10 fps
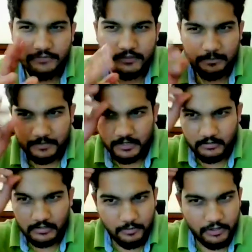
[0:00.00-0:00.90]
after a
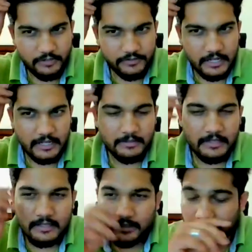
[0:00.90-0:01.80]
particular point of time.
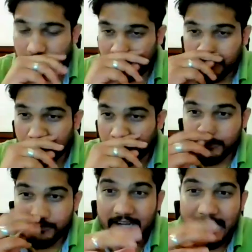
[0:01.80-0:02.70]
So suppose
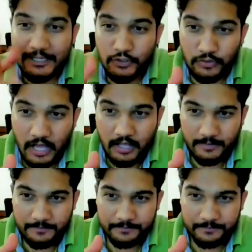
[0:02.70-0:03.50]
one lacuna